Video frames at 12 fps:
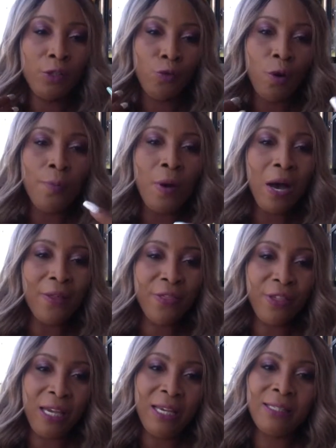store
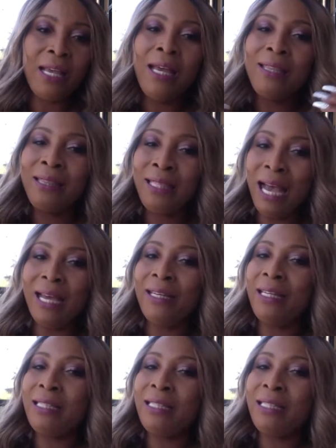bought things that